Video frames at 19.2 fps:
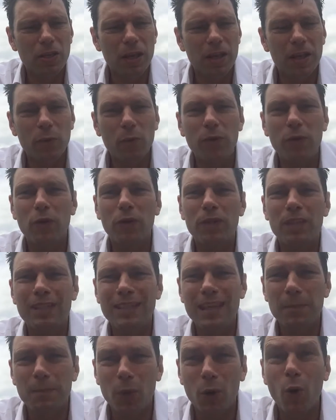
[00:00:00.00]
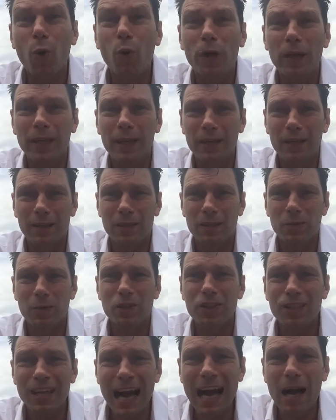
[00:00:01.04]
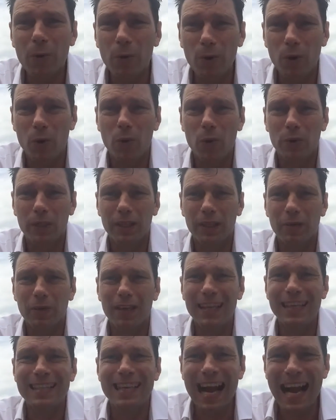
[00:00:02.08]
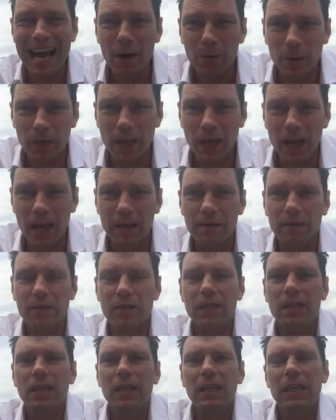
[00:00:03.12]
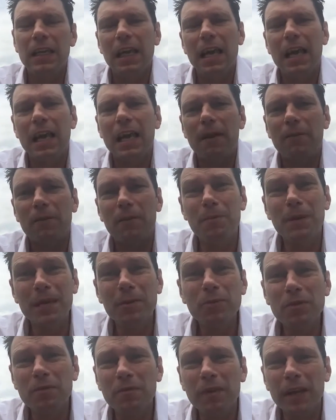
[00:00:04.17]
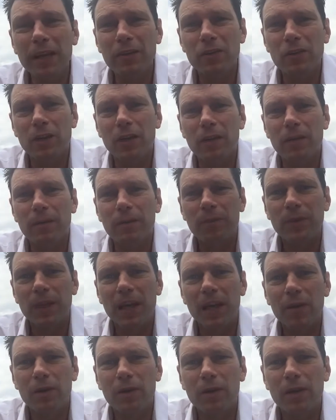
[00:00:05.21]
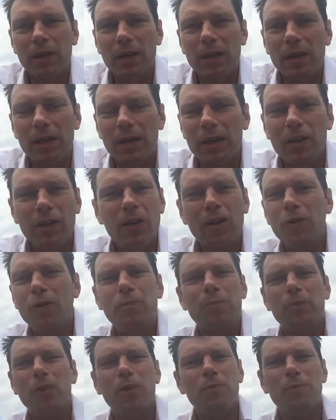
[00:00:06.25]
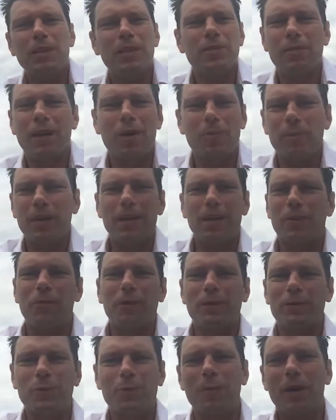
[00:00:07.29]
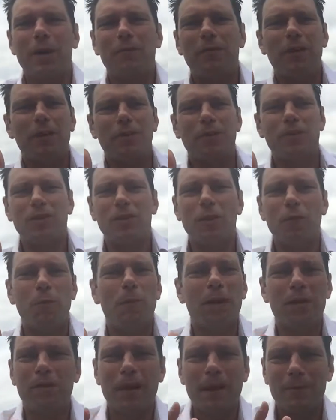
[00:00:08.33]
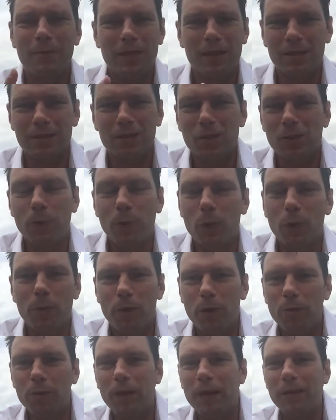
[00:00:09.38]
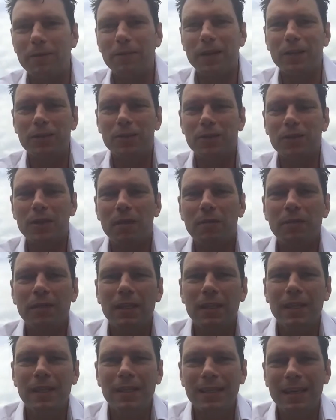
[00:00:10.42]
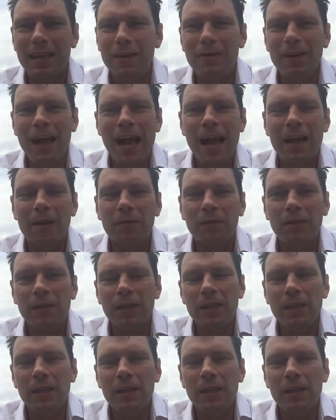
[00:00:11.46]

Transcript: think we've got this deep calling in us, which is our calling, right? It's our lives. For me, it was adventure. Now, nobody around me agrees with my adventure stuff. My family doesn't support me on my adventure stuff. They never have.